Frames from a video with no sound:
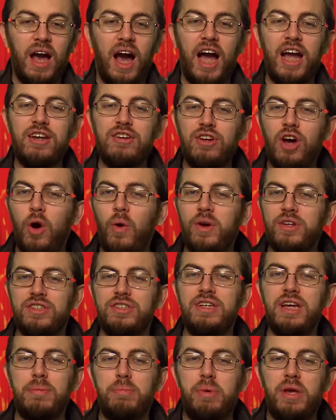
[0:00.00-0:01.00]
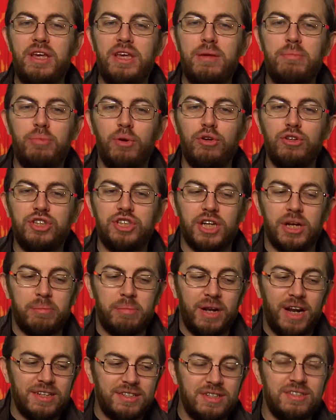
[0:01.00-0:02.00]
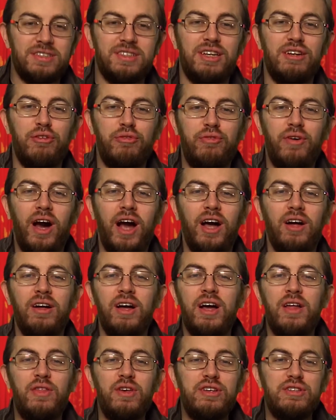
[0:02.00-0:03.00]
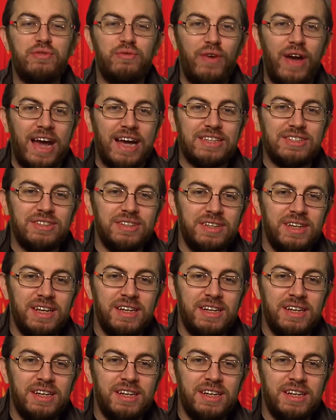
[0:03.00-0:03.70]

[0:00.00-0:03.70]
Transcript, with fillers: I know it's nitpicky bullshit, but as a cinephile, these vastly